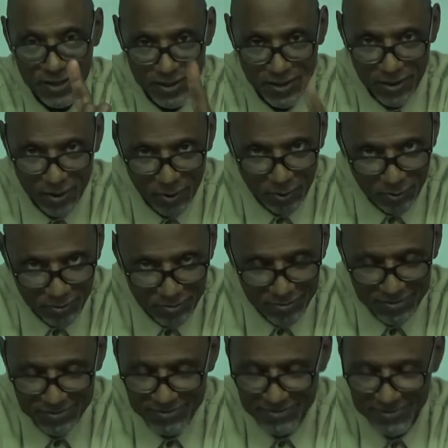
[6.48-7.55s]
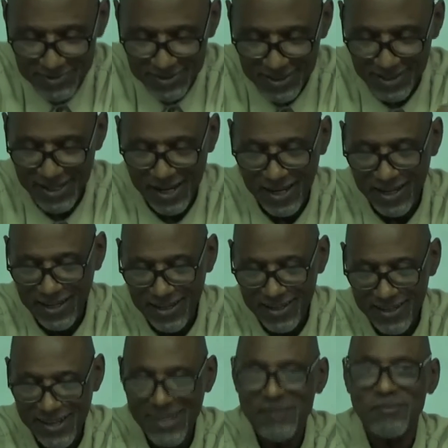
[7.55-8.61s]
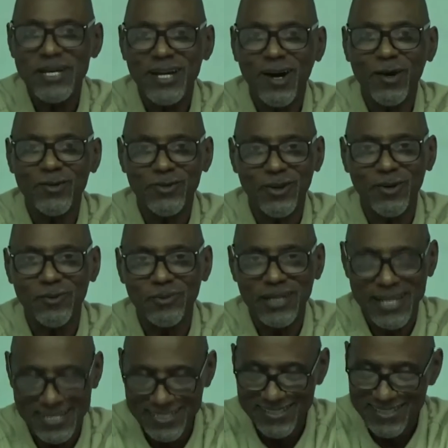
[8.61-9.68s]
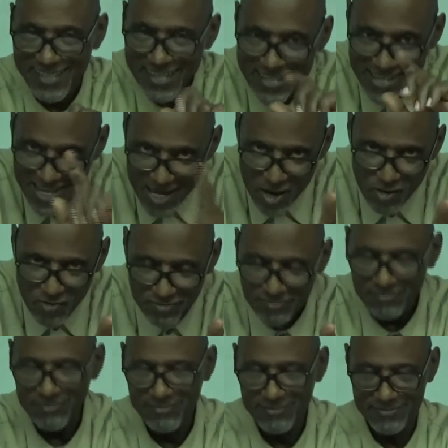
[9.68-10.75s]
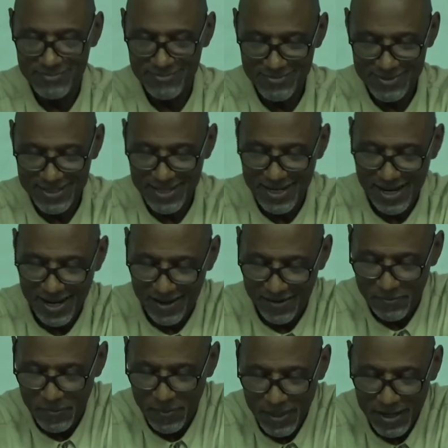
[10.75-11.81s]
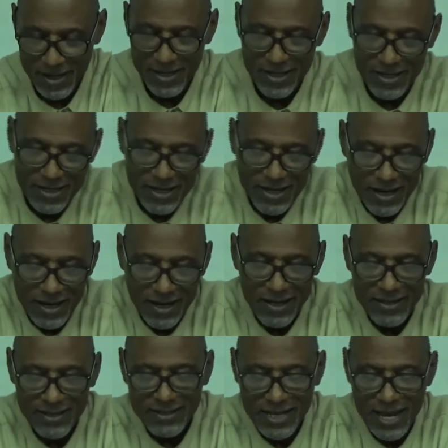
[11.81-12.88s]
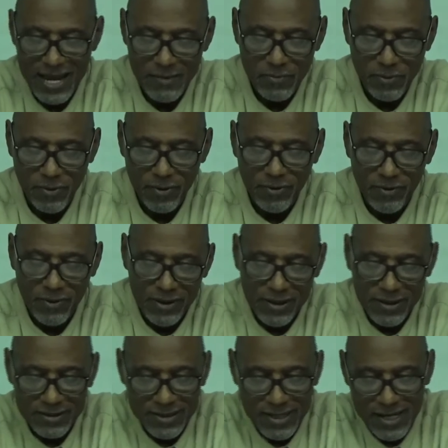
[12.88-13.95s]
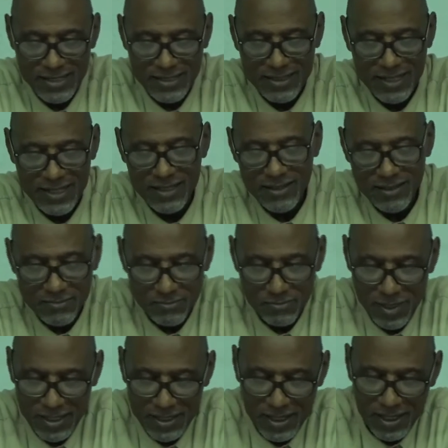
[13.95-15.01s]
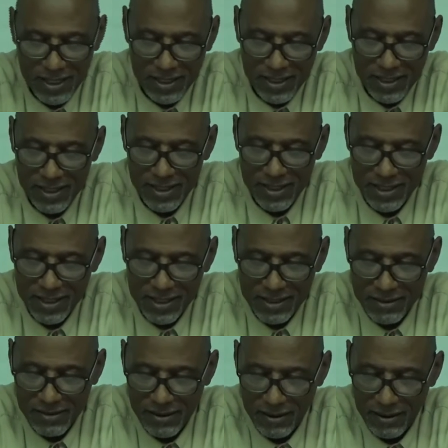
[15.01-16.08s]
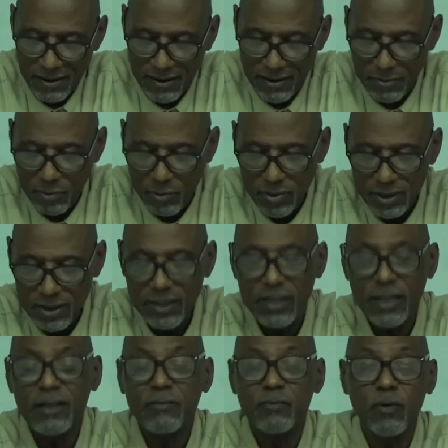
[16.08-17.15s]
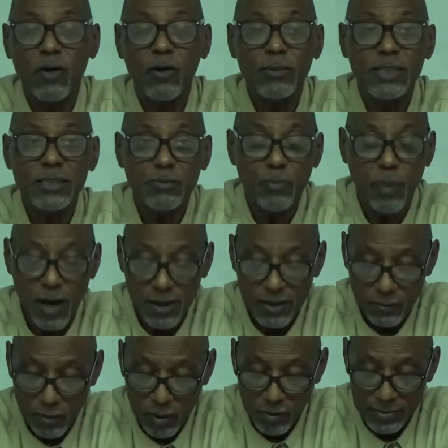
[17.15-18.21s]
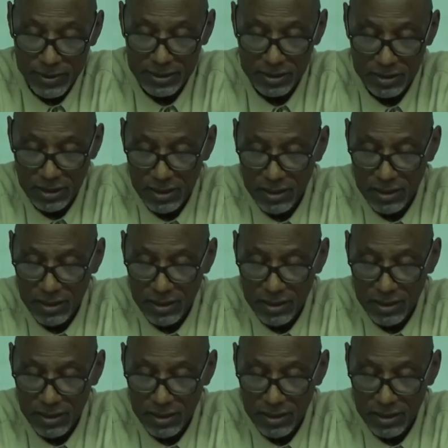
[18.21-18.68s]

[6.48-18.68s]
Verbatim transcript: you today, and me also, but I just say you today. This April 19th, Monday, we're looking at Romans, part of Romans